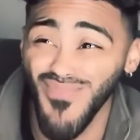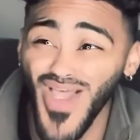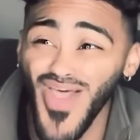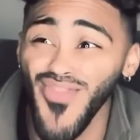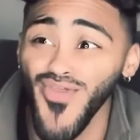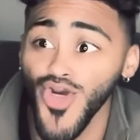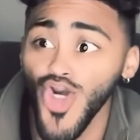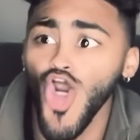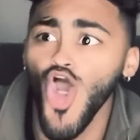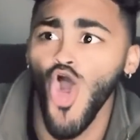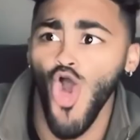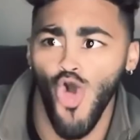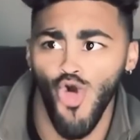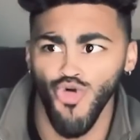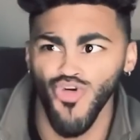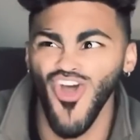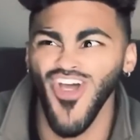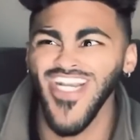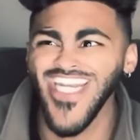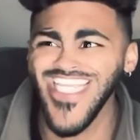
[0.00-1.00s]
mother.
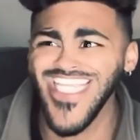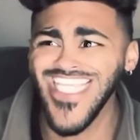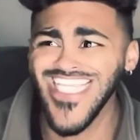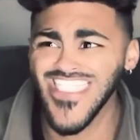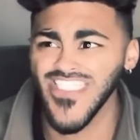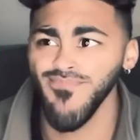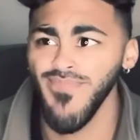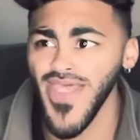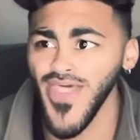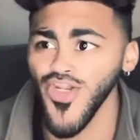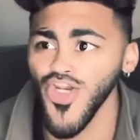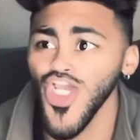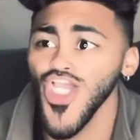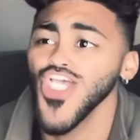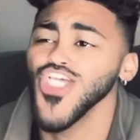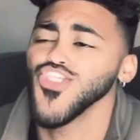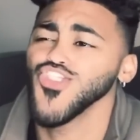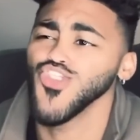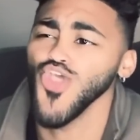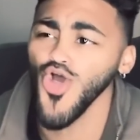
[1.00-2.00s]
Hold on, it gets
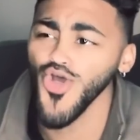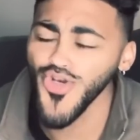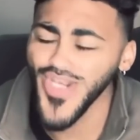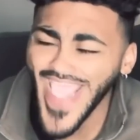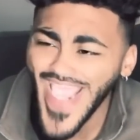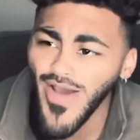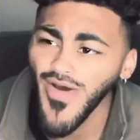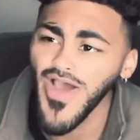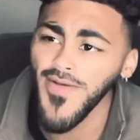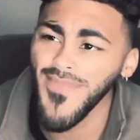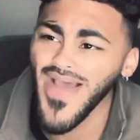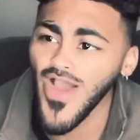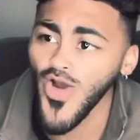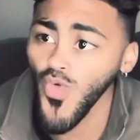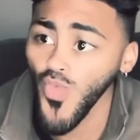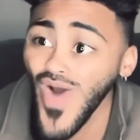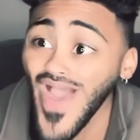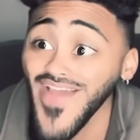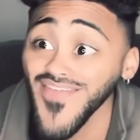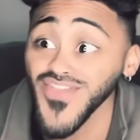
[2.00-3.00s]
better. So now I'm
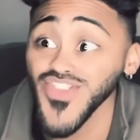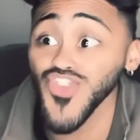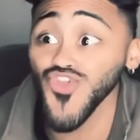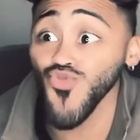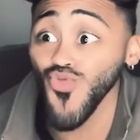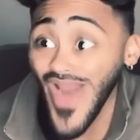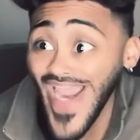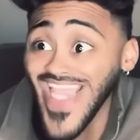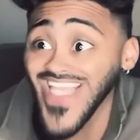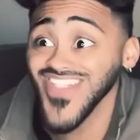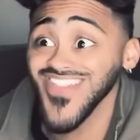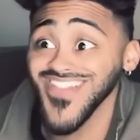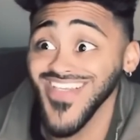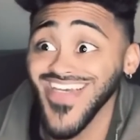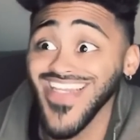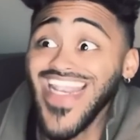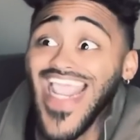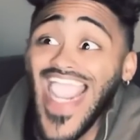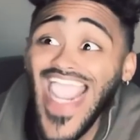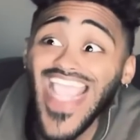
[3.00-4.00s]
my wife's
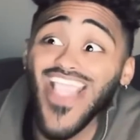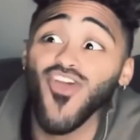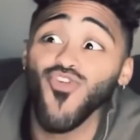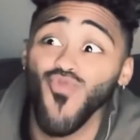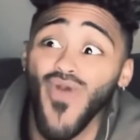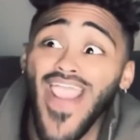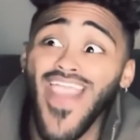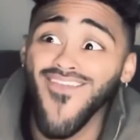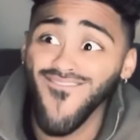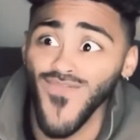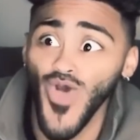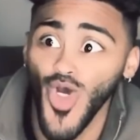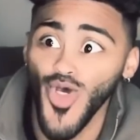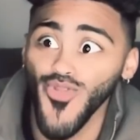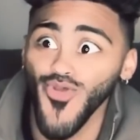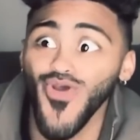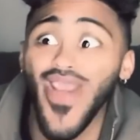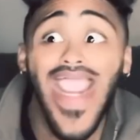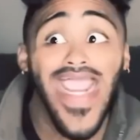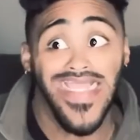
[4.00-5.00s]
grandson and
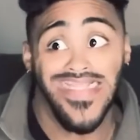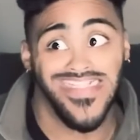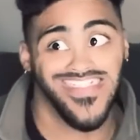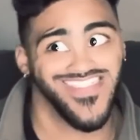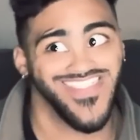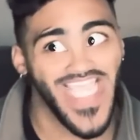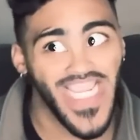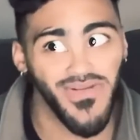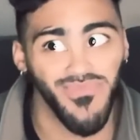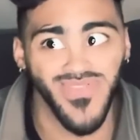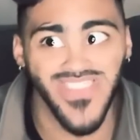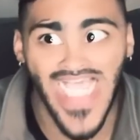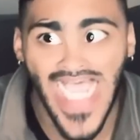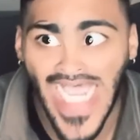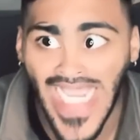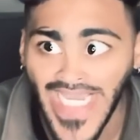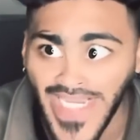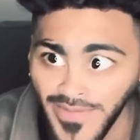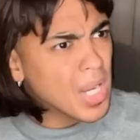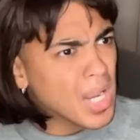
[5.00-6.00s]
grandfather at the same
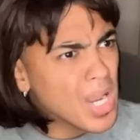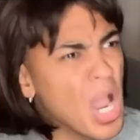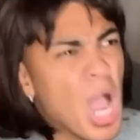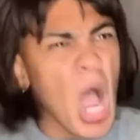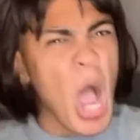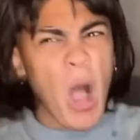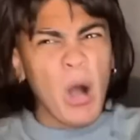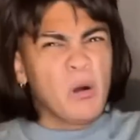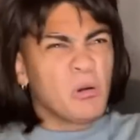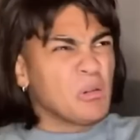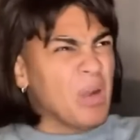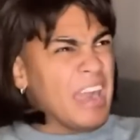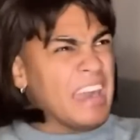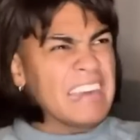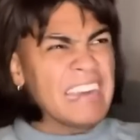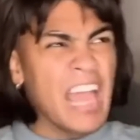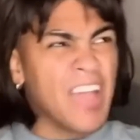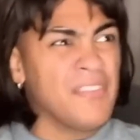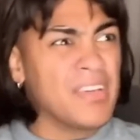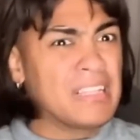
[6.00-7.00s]
time. Oh, great
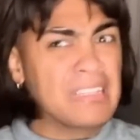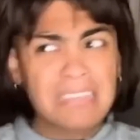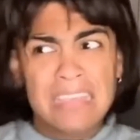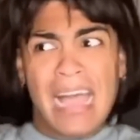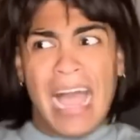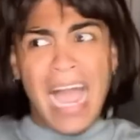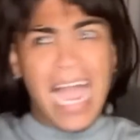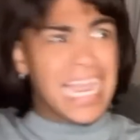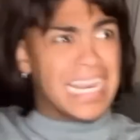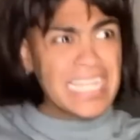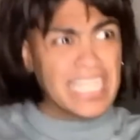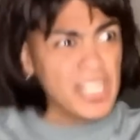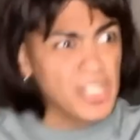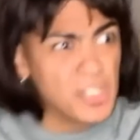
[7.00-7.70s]
heavens! I need a